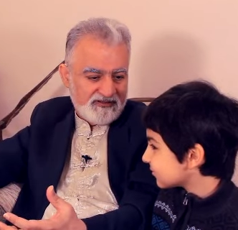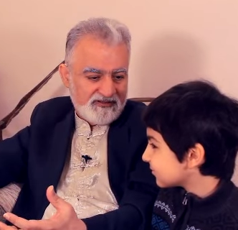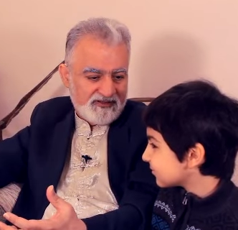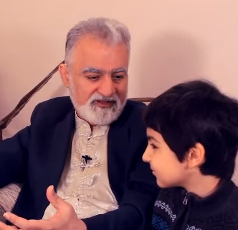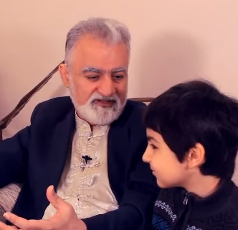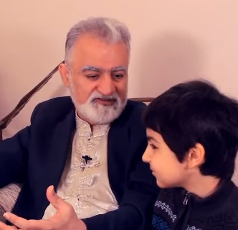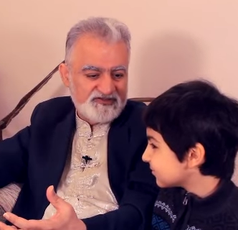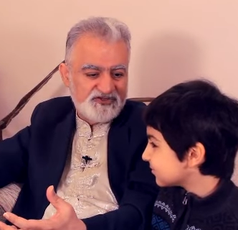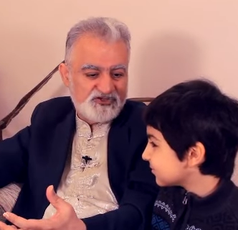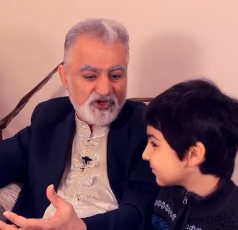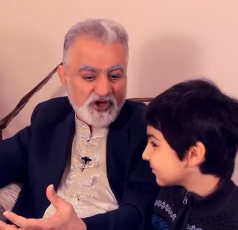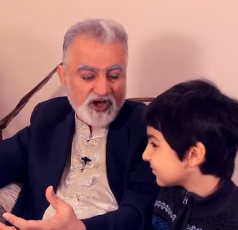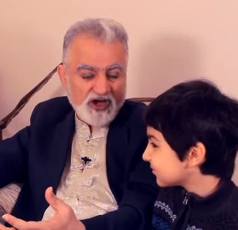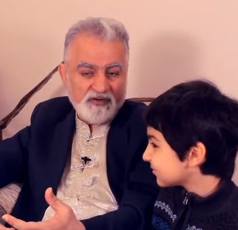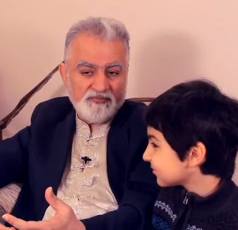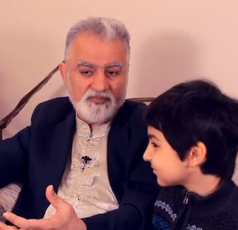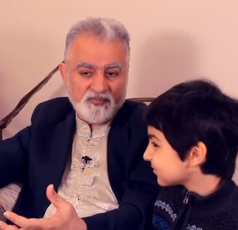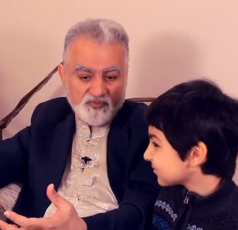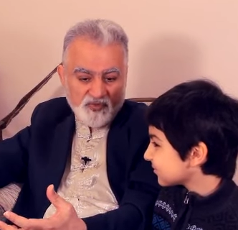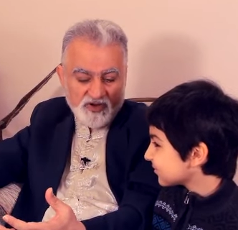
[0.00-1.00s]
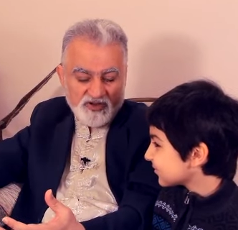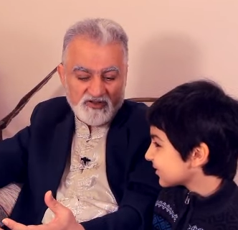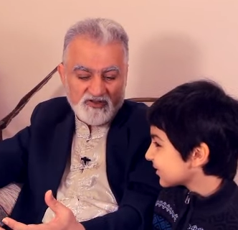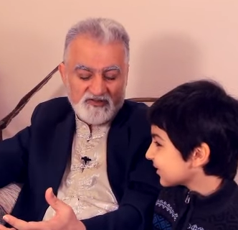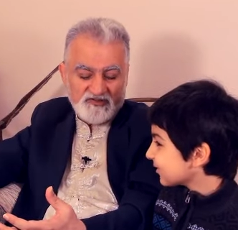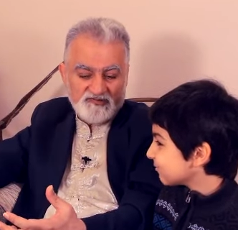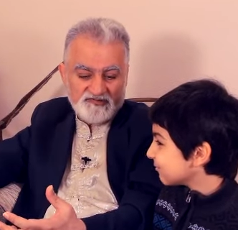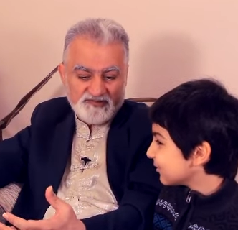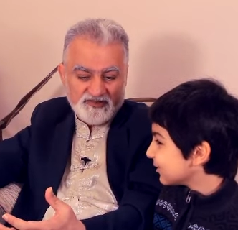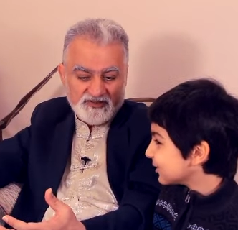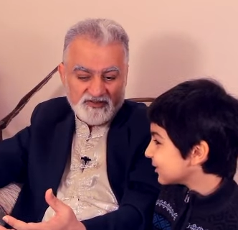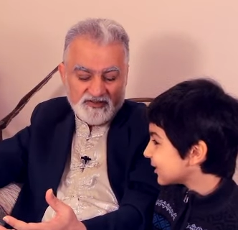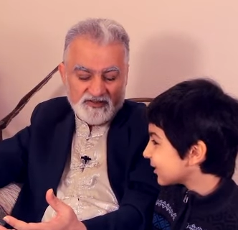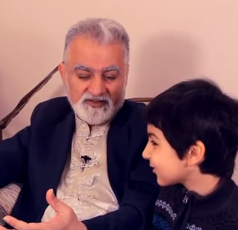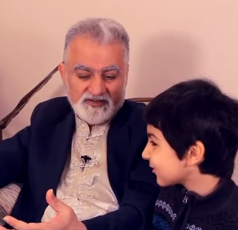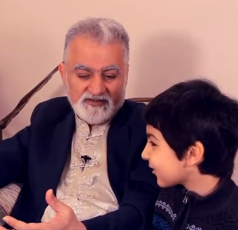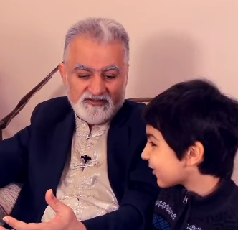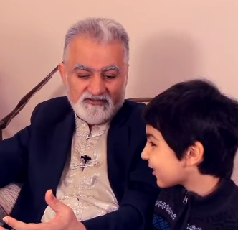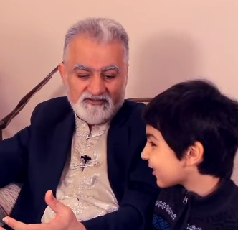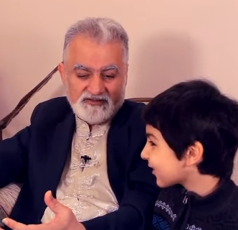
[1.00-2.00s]
Speaker 1: His mm-hmm. job was
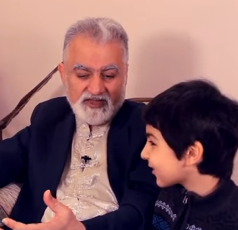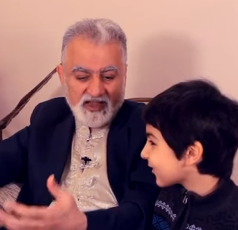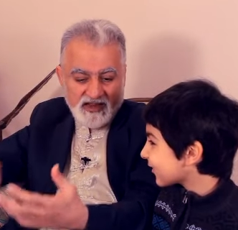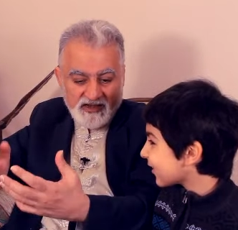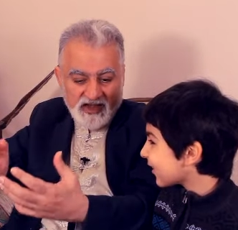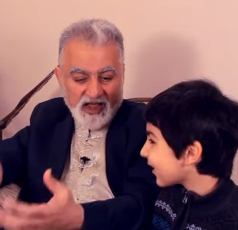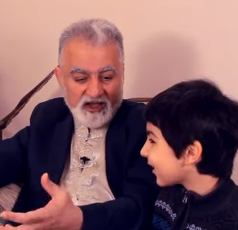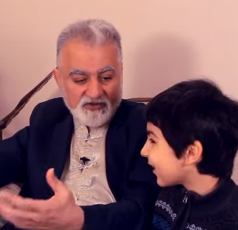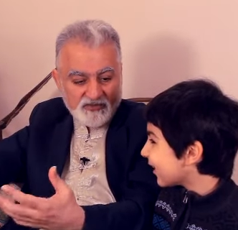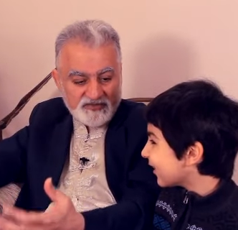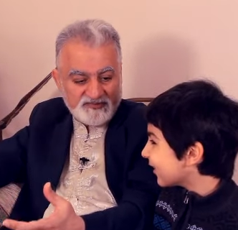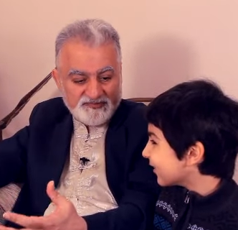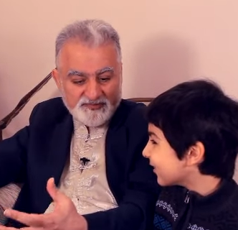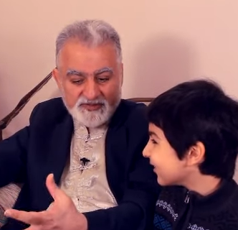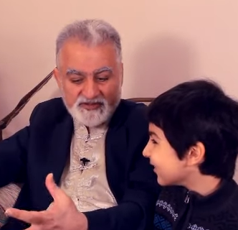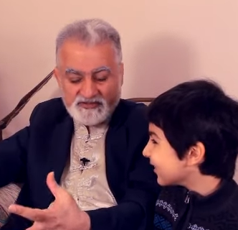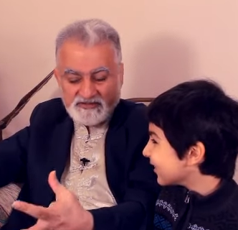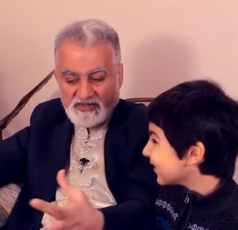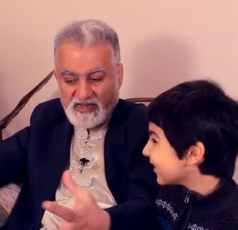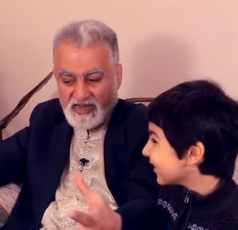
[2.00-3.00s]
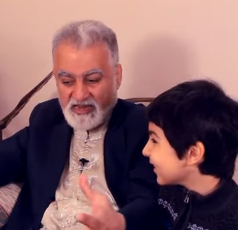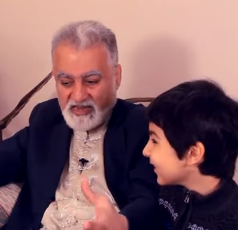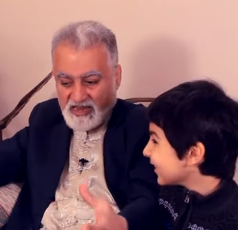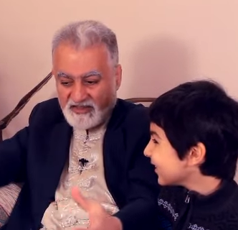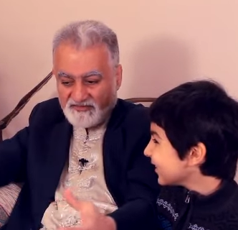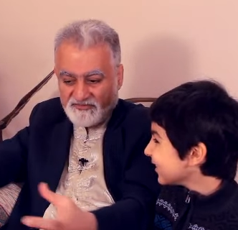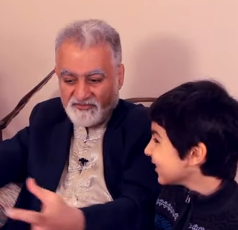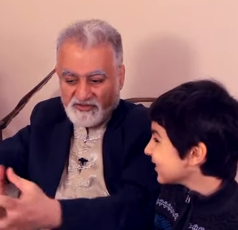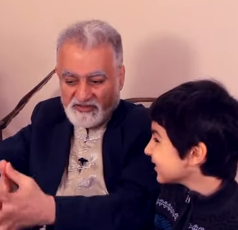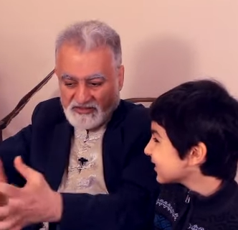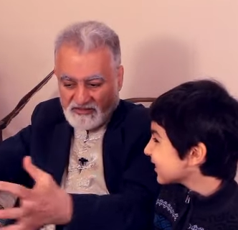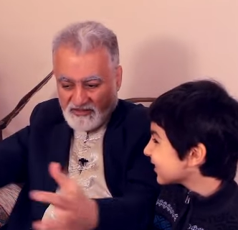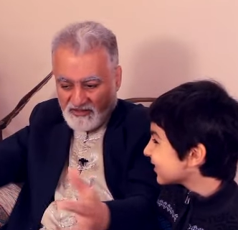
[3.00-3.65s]
ten hours per day. He has to.